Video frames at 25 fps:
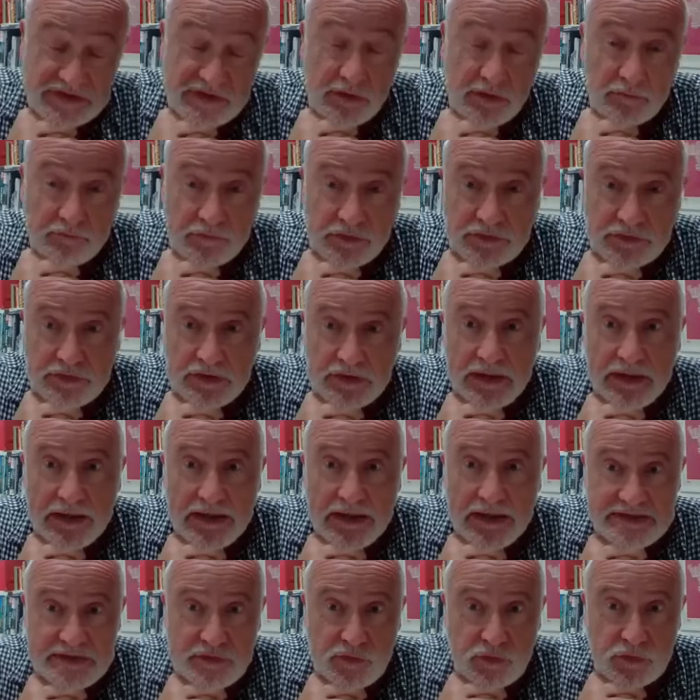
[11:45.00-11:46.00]
discovered, to
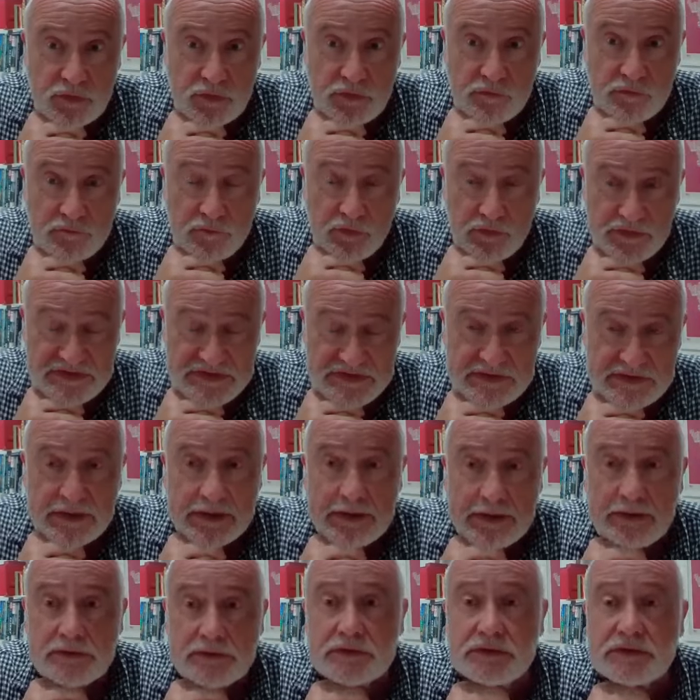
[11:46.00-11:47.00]
Glasgow
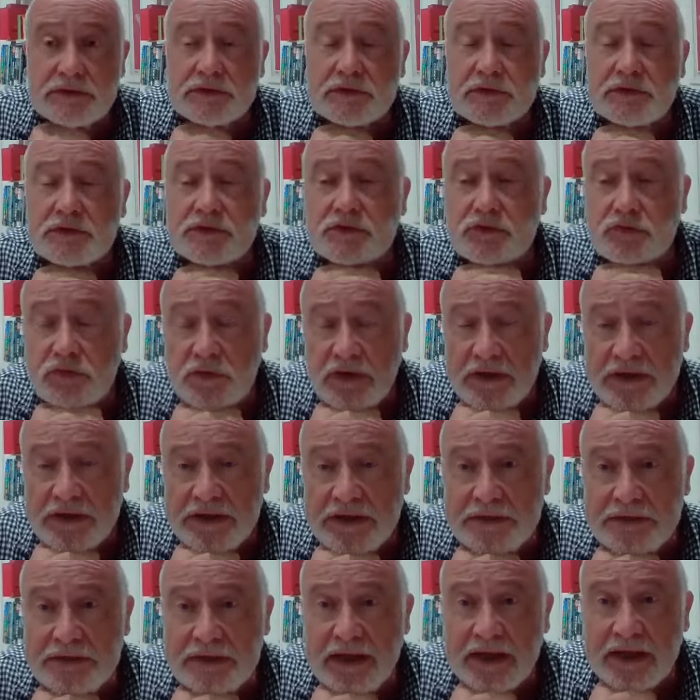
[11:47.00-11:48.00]
University to
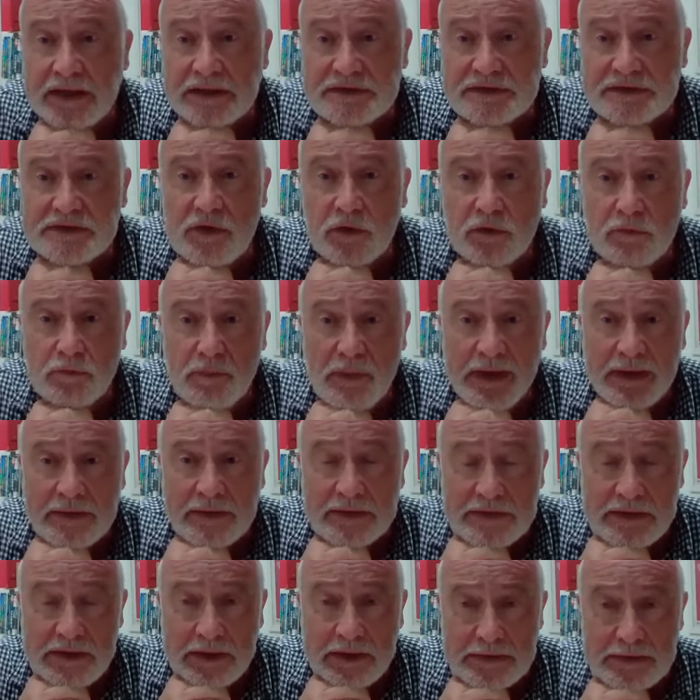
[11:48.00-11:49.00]
train as young
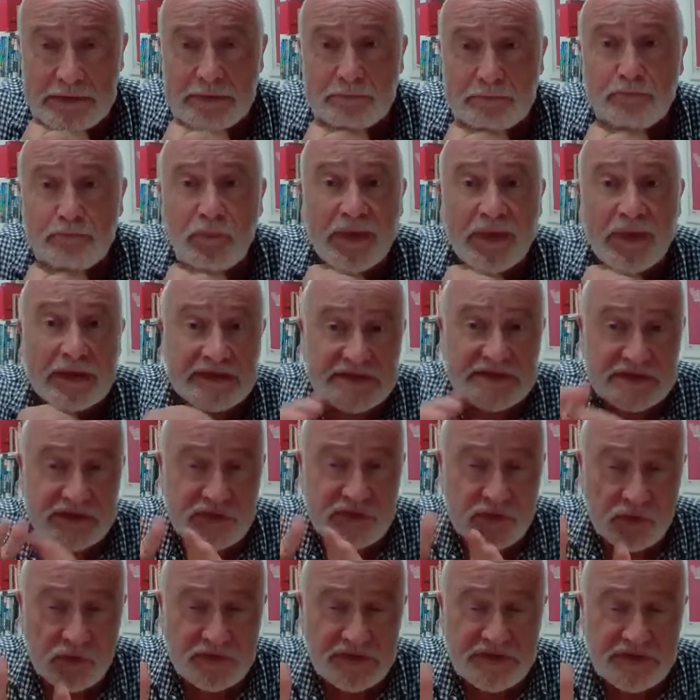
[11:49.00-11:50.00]
men did, as
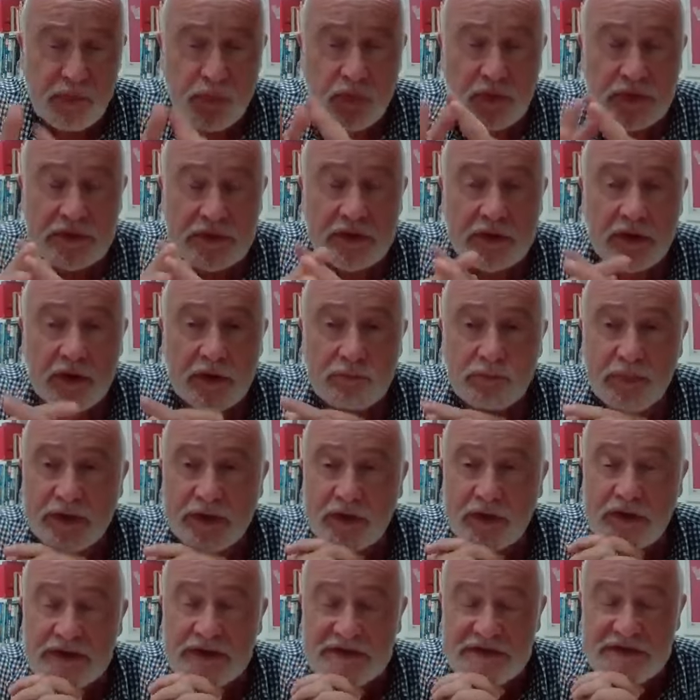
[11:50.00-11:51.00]
John has pointed out,
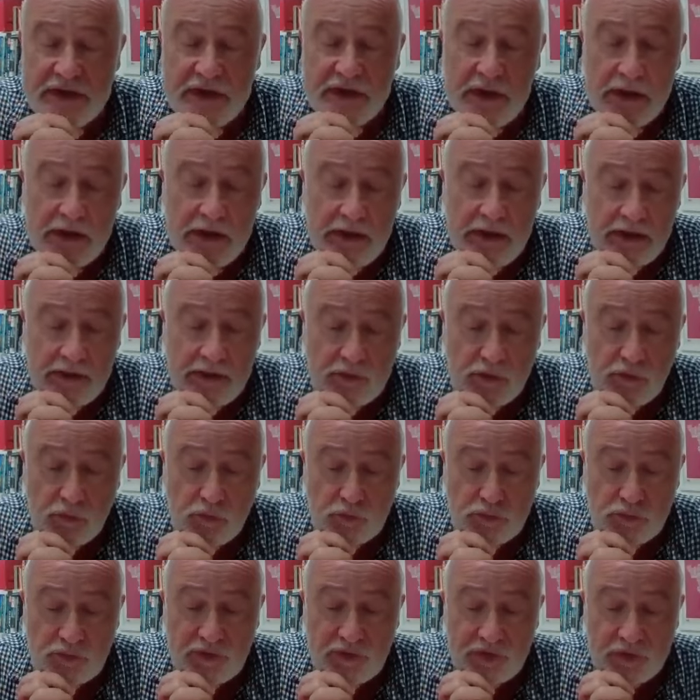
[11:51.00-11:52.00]
because
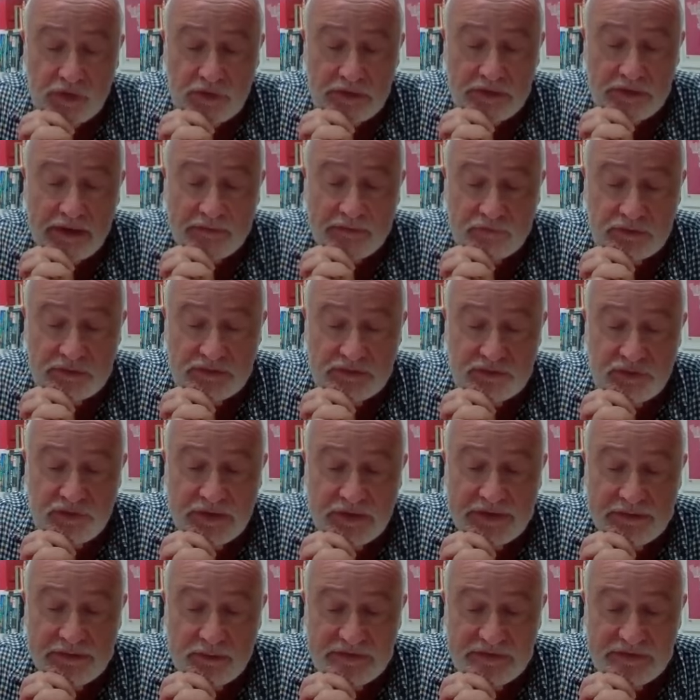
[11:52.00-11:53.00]
no third level
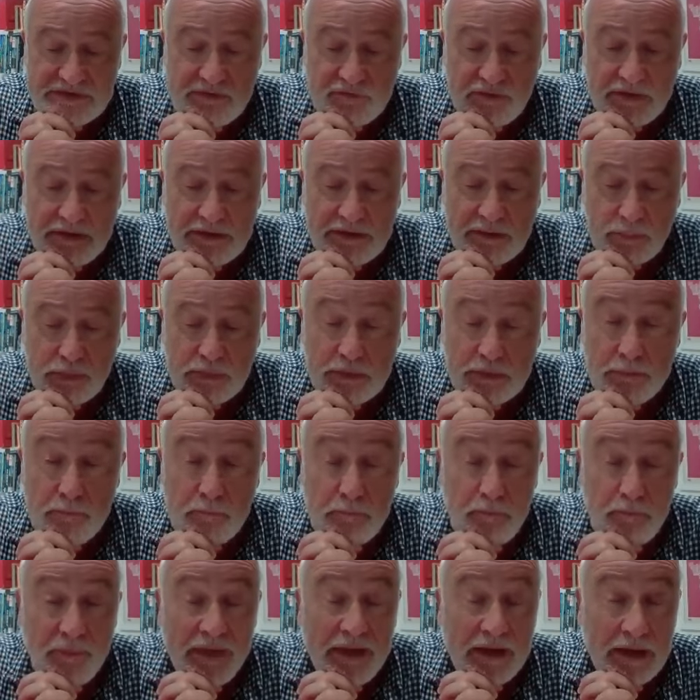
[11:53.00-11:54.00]
training was available
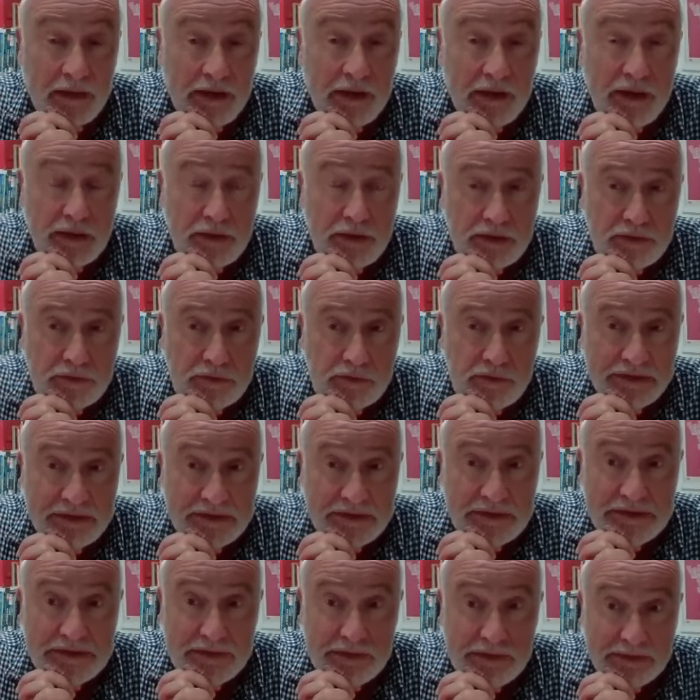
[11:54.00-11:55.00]
in Ireland,
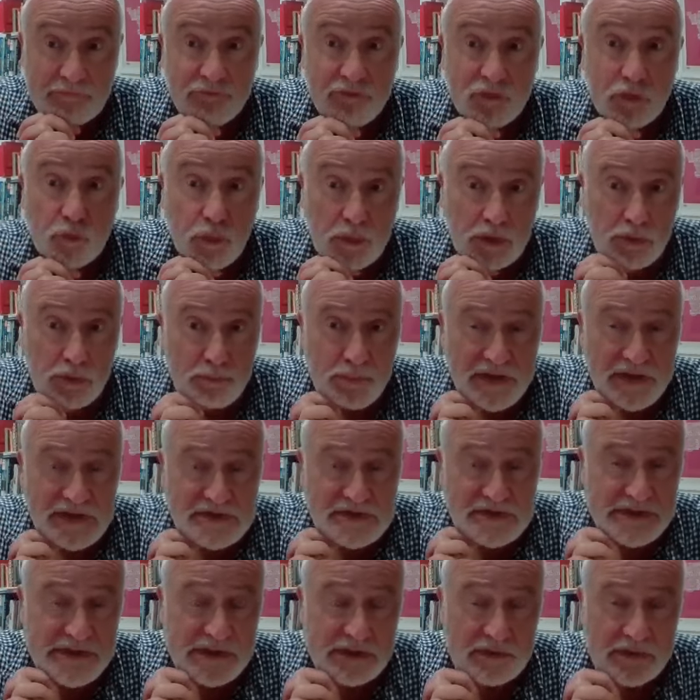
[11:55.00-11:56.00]
really, if you were a
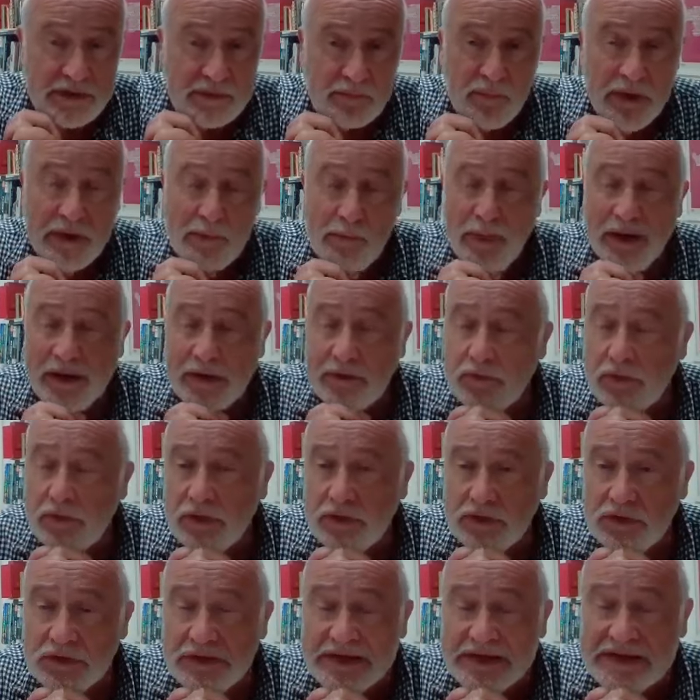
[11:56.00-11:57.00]
Presbyterian by
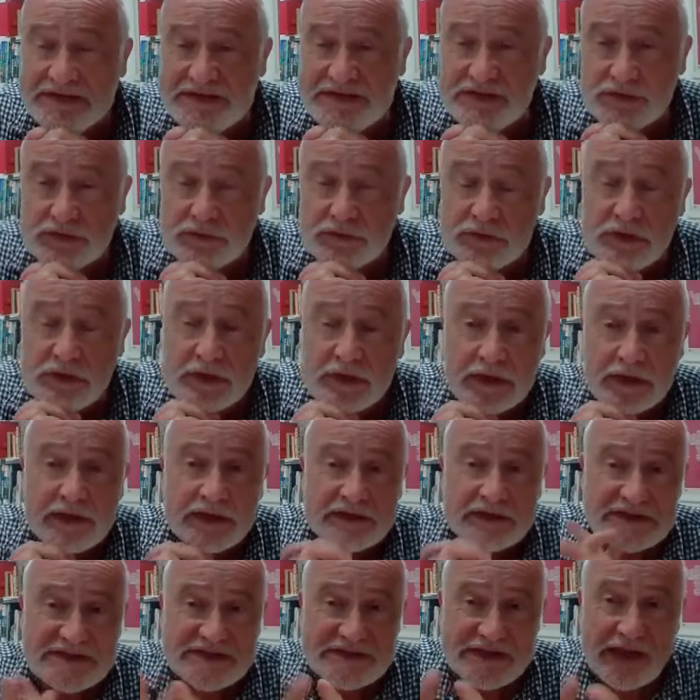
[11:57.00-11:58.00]
background, unless you
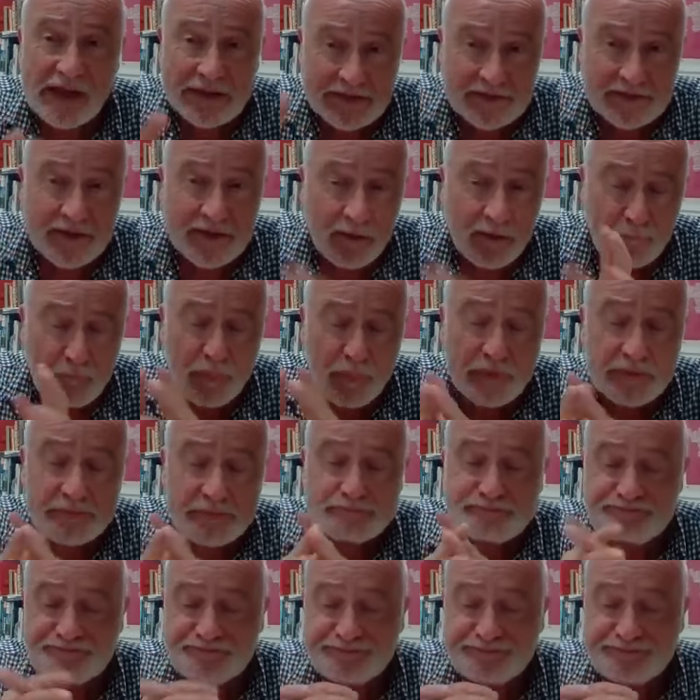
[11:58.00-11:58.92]
signed up